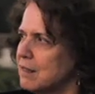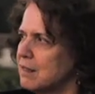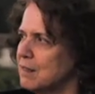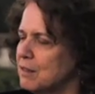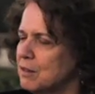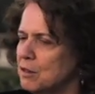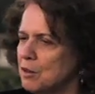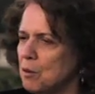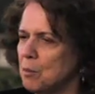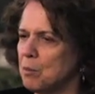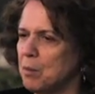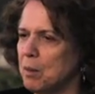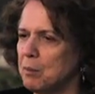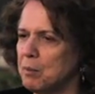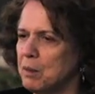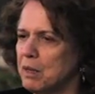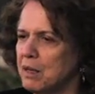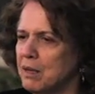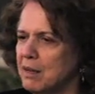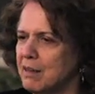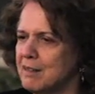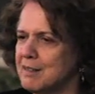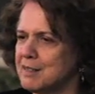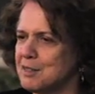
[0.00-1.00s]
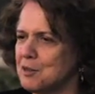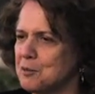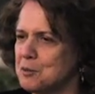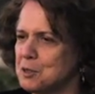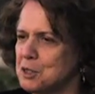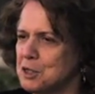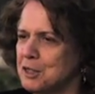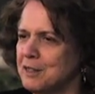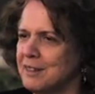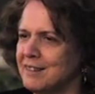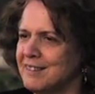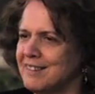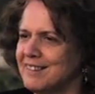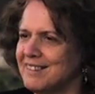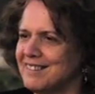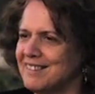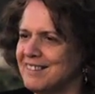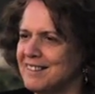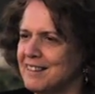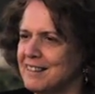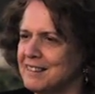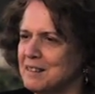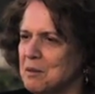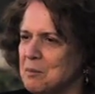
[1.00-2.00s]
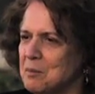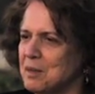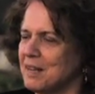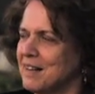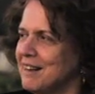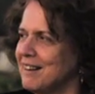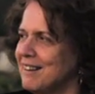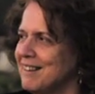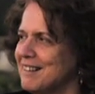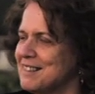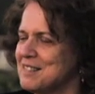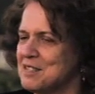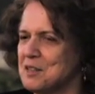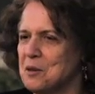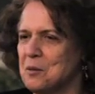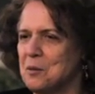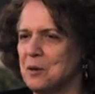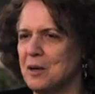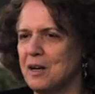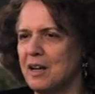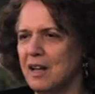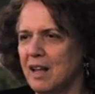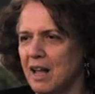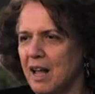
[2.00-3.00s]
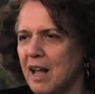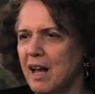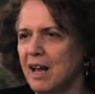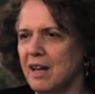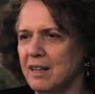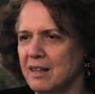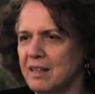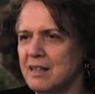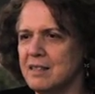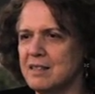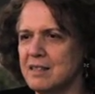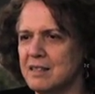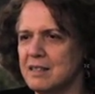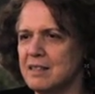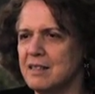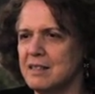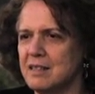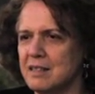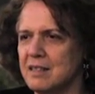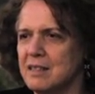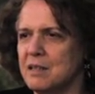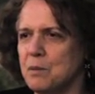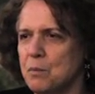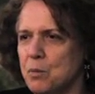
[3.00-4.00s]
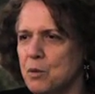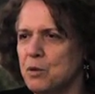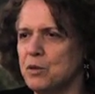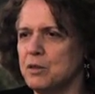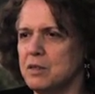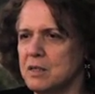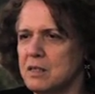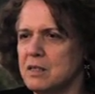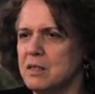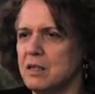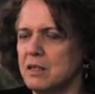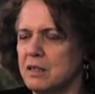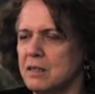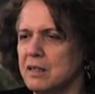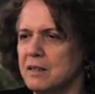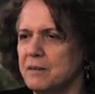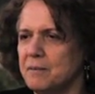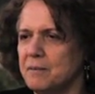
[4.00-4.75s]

no, publicly, socially, academically, and so on. I think it's an important study.